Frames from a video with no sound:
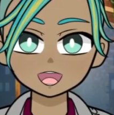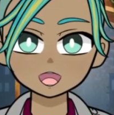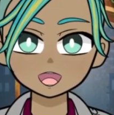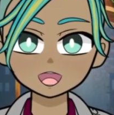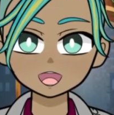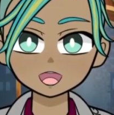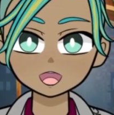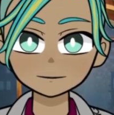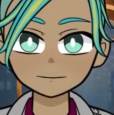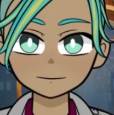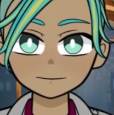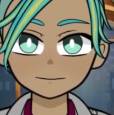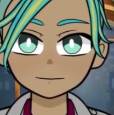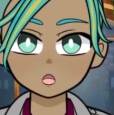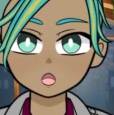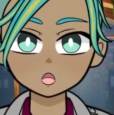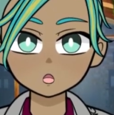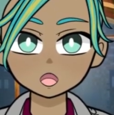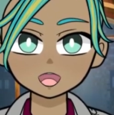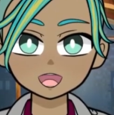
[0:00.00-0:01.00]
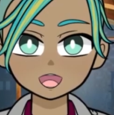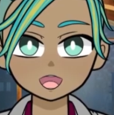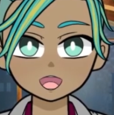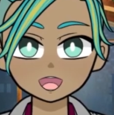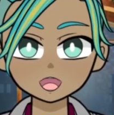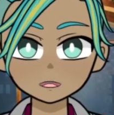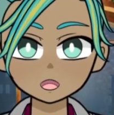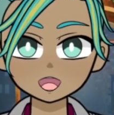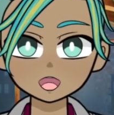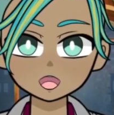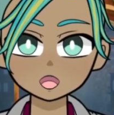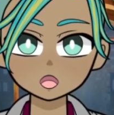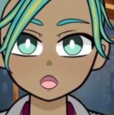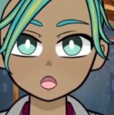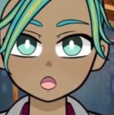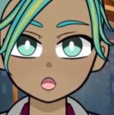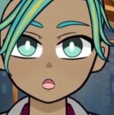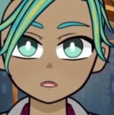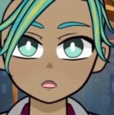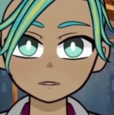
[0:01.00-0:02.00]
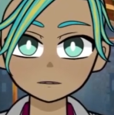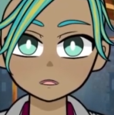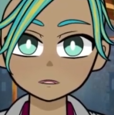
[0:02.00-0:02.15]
I've mostly left these alone,